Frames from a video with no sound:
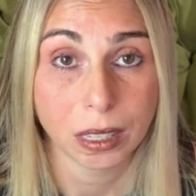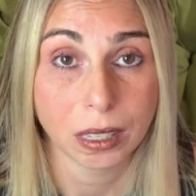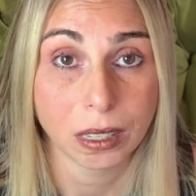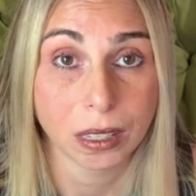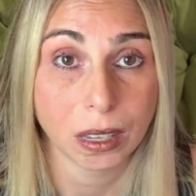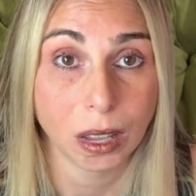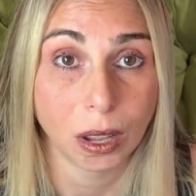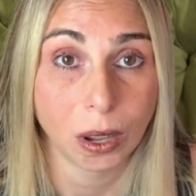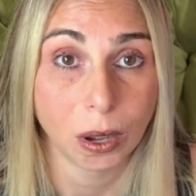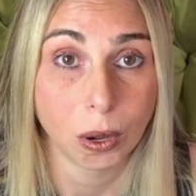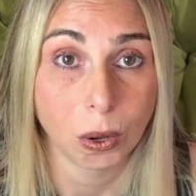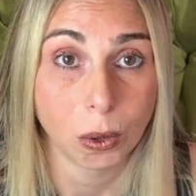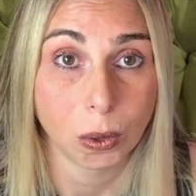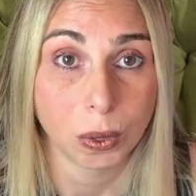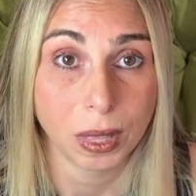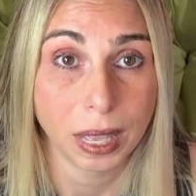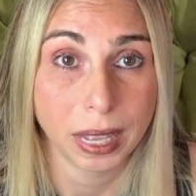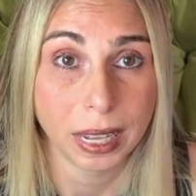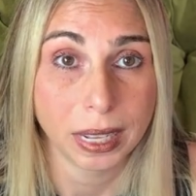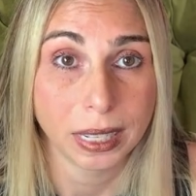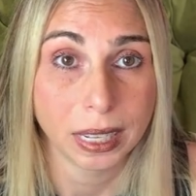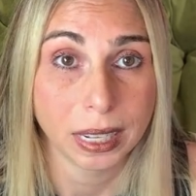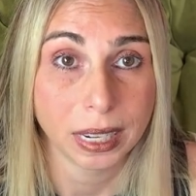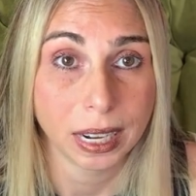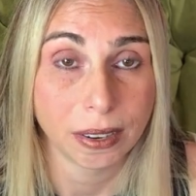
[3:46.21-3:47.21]
So
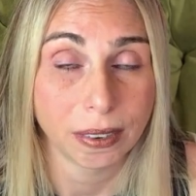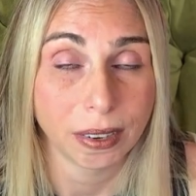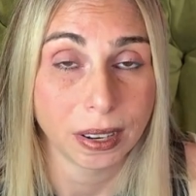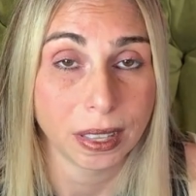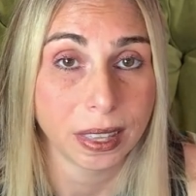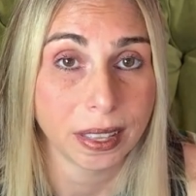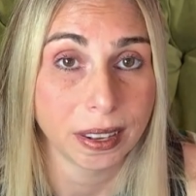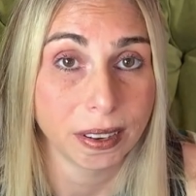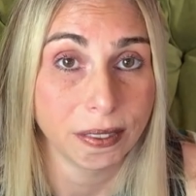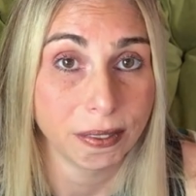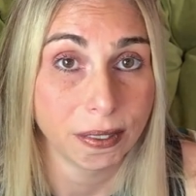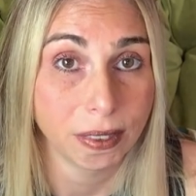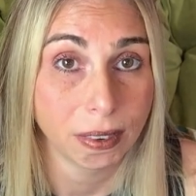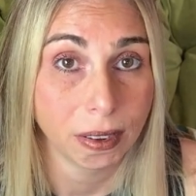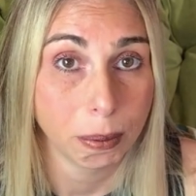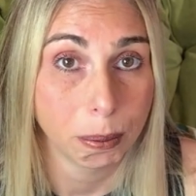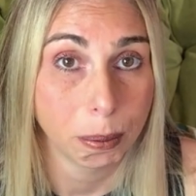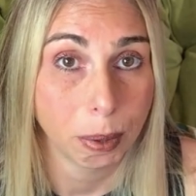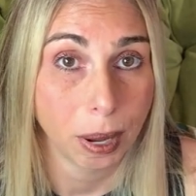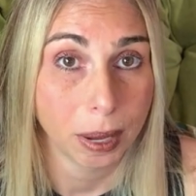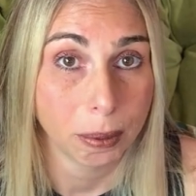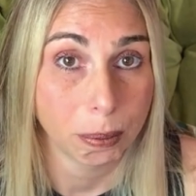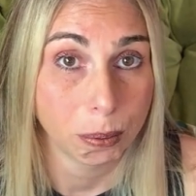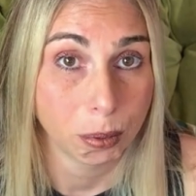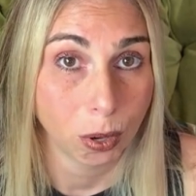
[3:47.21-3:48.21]
they did everything
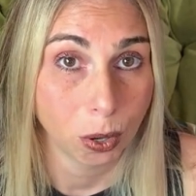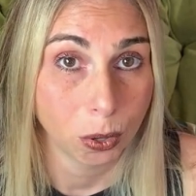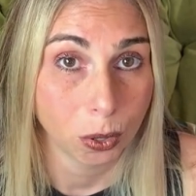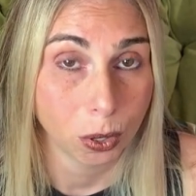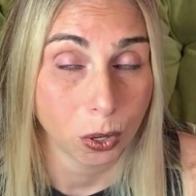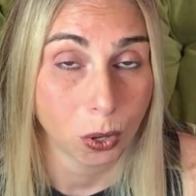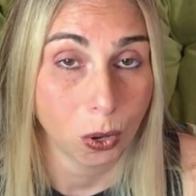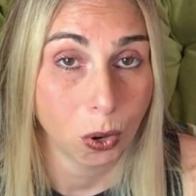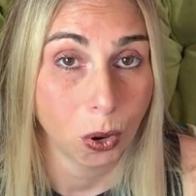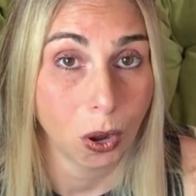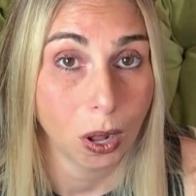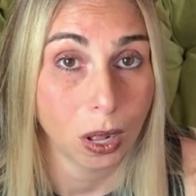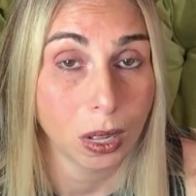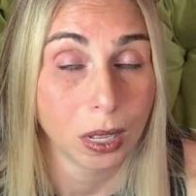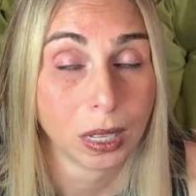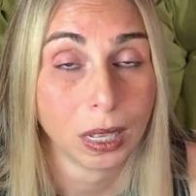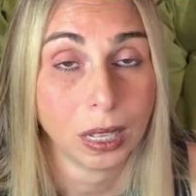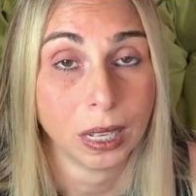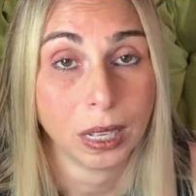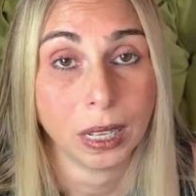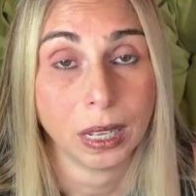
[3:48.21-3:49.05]
by protocol.